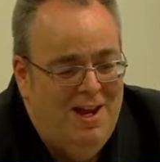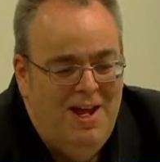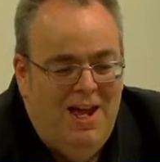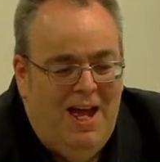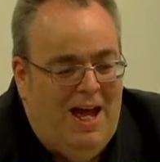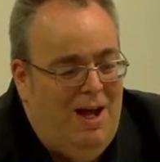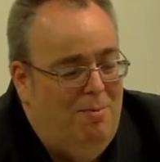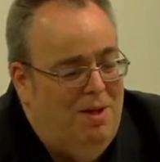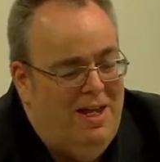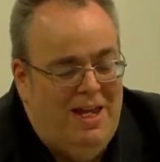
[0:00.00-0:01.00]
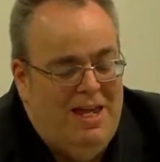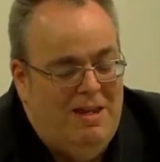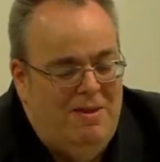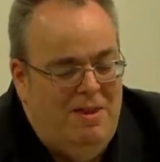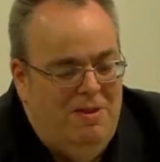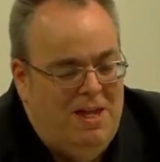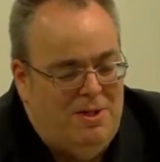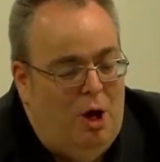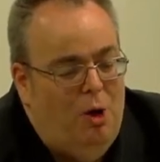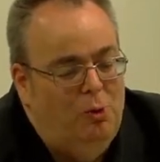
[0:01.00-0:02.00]
There's a
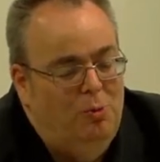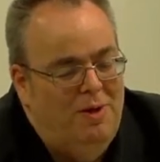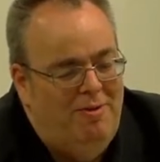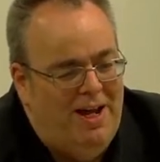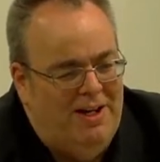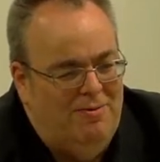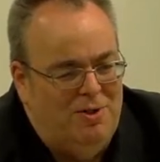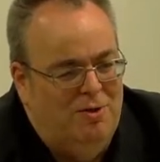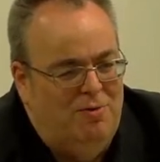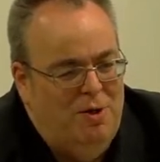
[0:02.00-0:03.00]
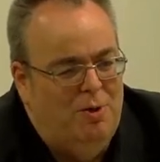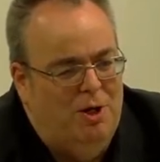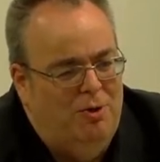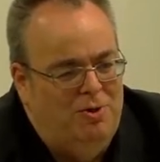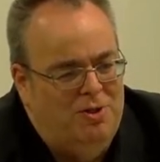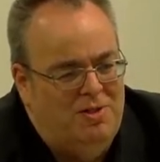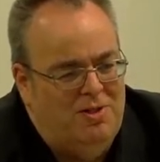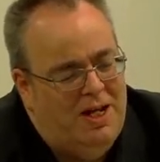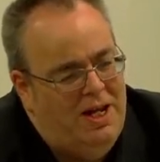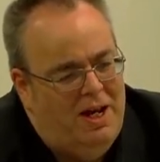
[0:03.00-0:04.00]
whole myriad of stuff. You can't just
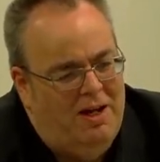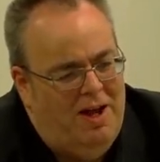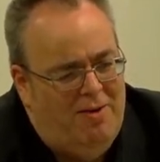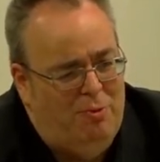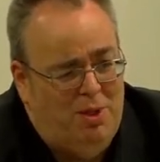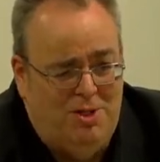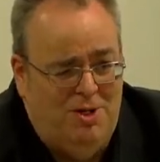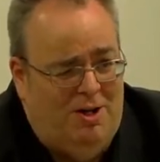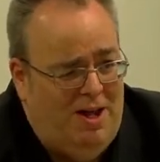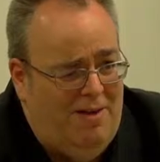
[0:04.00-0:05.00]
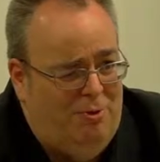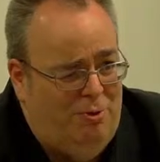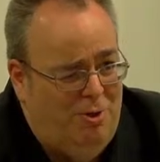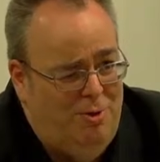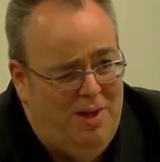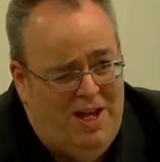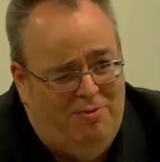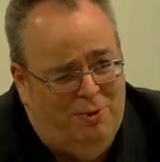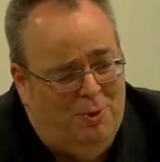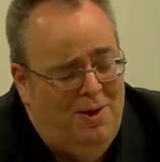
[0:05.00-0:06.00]
say, I have a patient, I have a room,
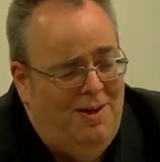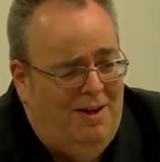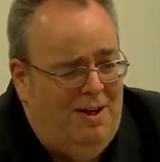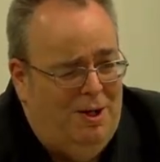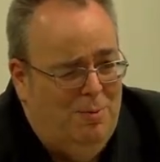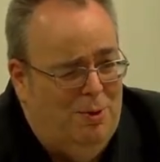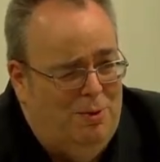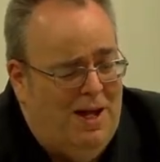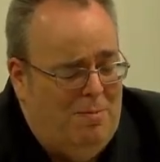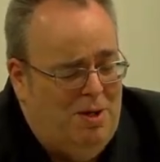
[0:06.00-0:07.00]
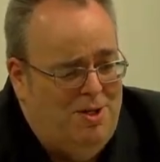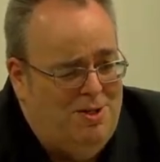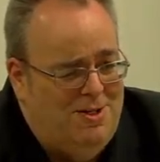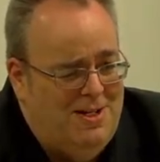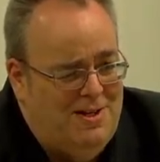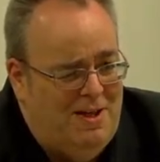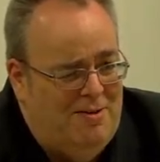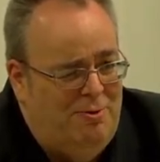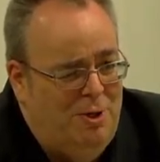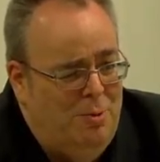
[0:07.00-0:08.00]
therefore I can put that patient into that
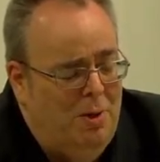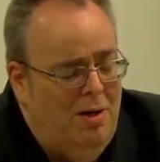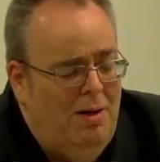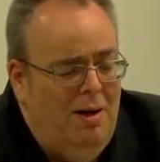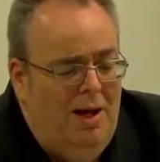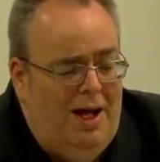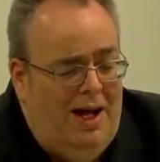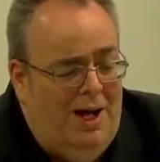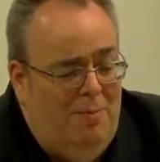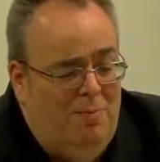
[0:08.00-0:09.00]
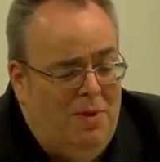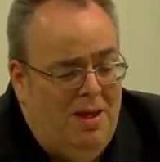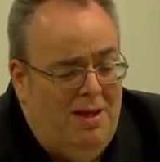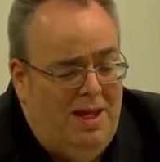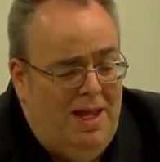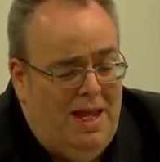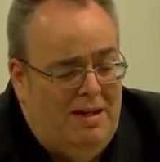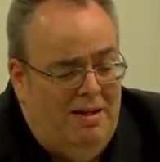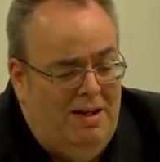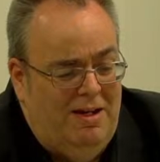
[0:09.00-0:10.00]
room. It
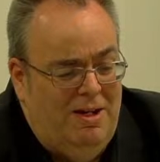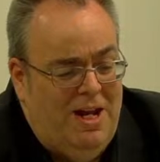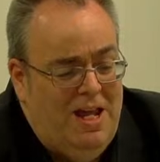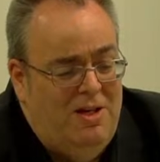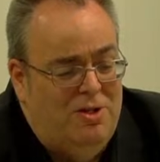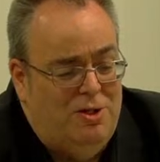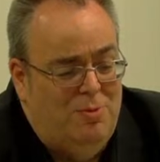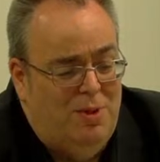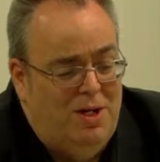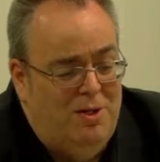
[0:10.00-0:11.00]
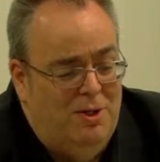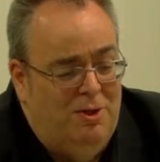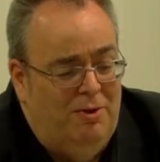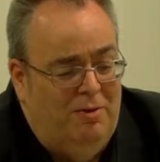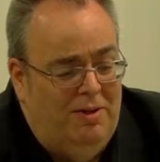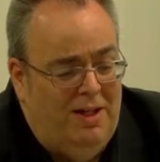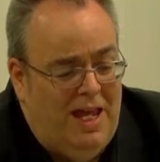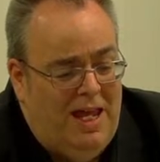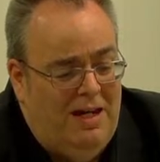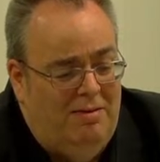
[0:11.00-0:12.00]
needs to be done
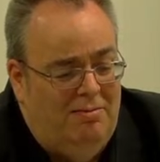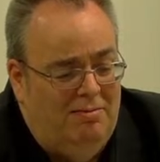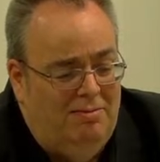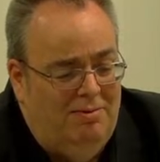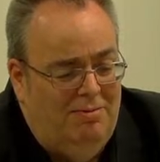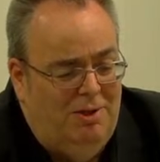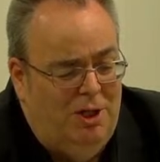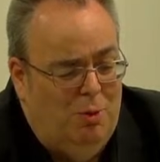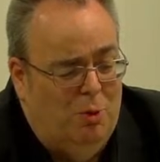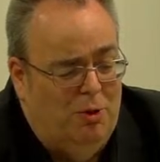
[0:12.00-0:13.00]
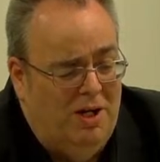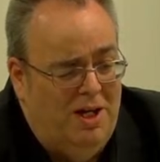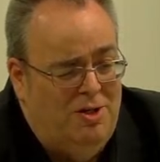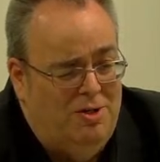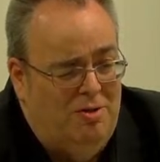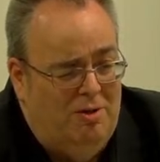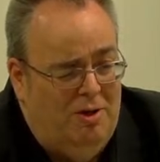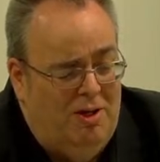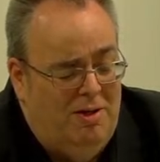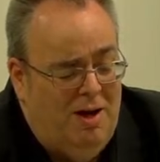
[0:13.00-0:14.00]
in coordination
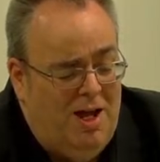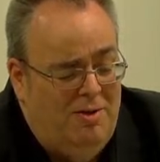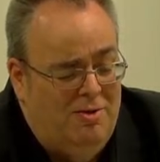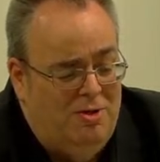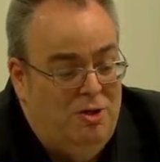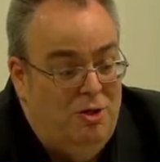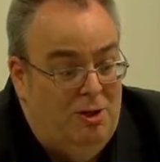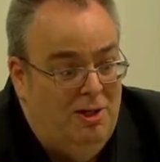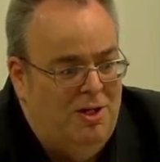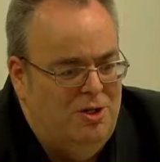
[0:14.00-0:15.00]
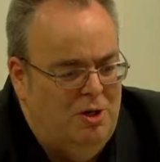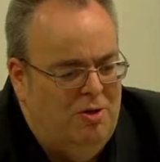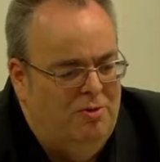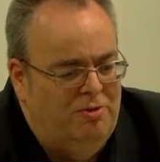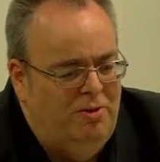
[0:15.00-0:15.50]
and knowledge of